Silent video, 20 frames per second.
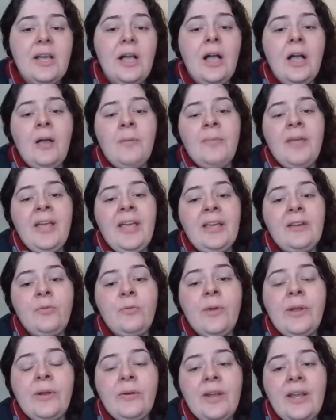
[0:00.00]

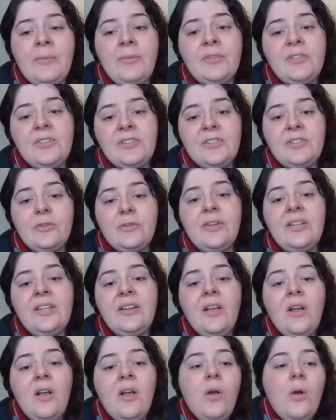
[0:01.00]
And we were able to do
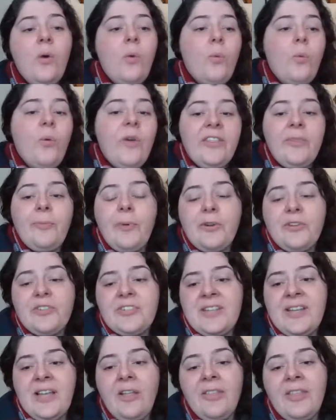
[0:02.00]
it with
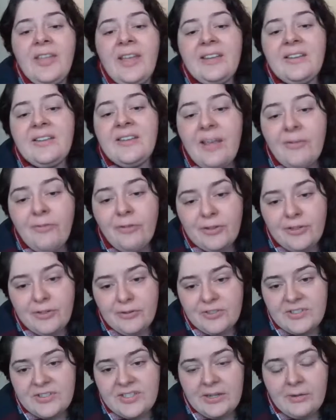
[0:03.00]
personnel that had never
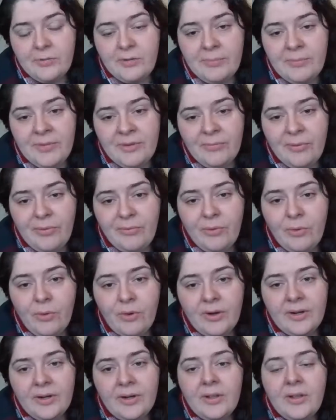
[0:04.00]
used the equipment
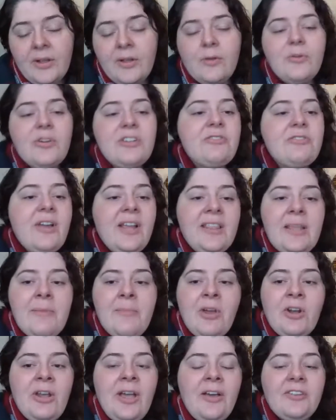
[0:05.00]
before. We trained
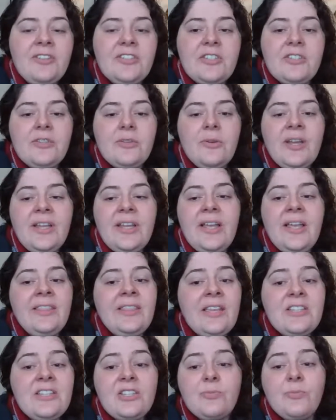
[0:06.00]
them on how to do it
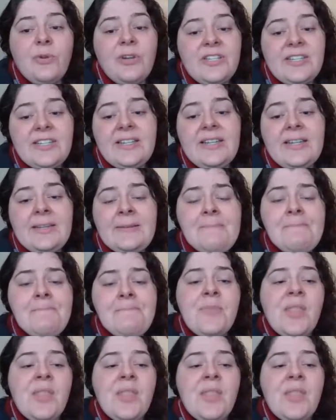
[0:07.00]
and they just printed it.